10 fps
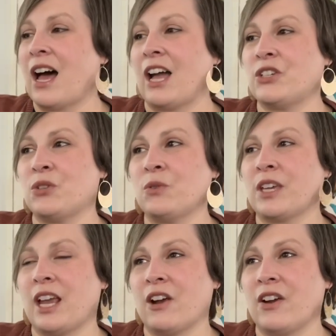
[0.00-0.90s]
I do
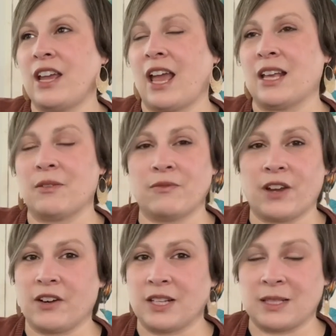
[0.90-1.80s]
carry a
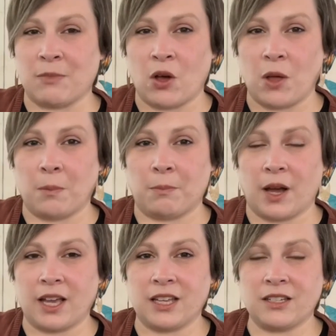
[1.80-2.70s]
very small
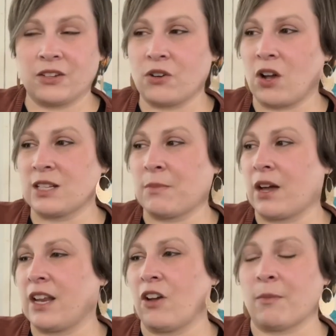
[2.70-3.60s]
bucket
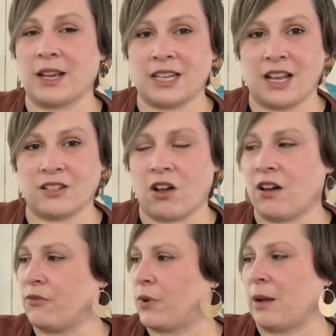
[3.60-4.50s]
crossbody on my days
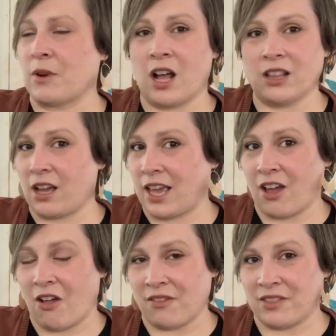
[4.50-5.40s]
off when I'm not
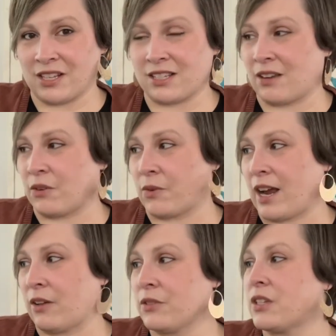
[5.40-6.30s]
lugging all of this stuff
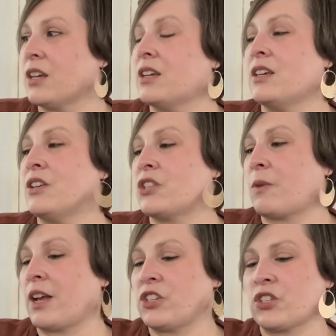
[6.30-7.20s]
around.
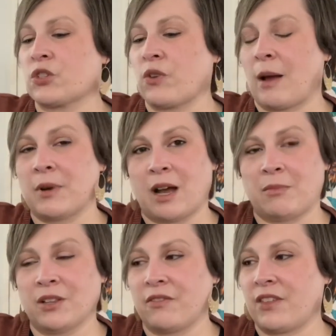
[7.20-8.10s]
So I just grab a
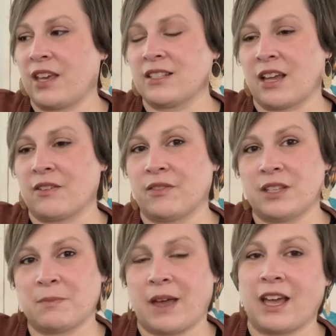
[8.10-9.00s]
couple of things out of
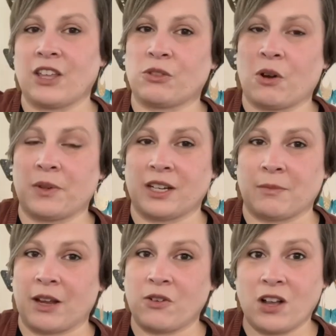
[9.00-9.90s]
this bag and throw it
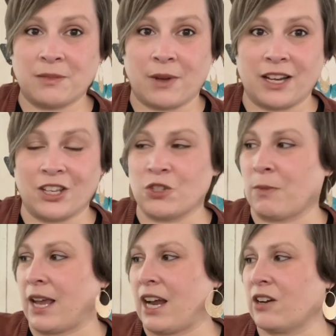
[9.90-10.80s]
into my crossbody and do
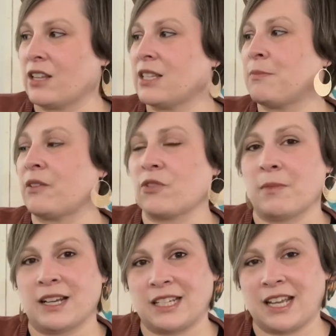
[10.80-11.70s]
my errands. But for
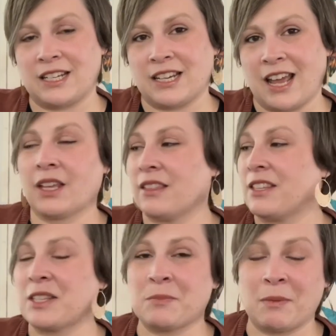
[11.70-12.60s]
my day-to-day,
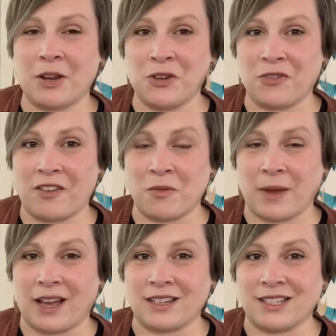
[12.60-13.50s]
this has been my new favorite
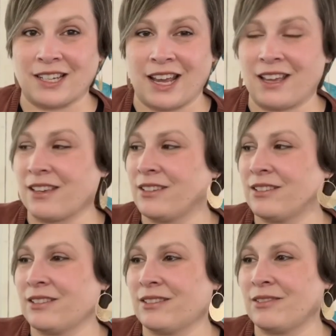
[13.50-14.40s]
bag to take
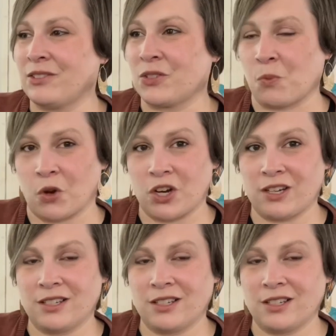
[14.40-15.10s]
to work.